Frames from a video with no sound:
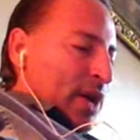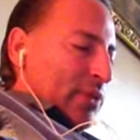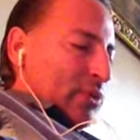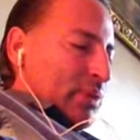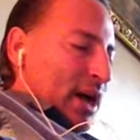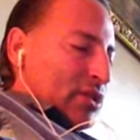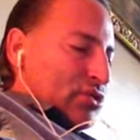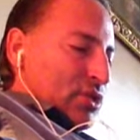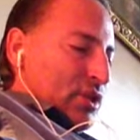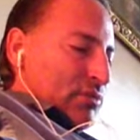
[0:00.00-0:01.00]
I will
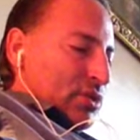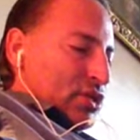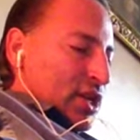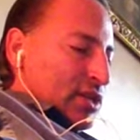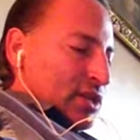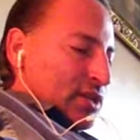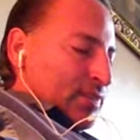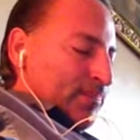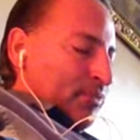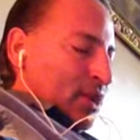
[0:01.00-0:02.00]
pasture them with justice.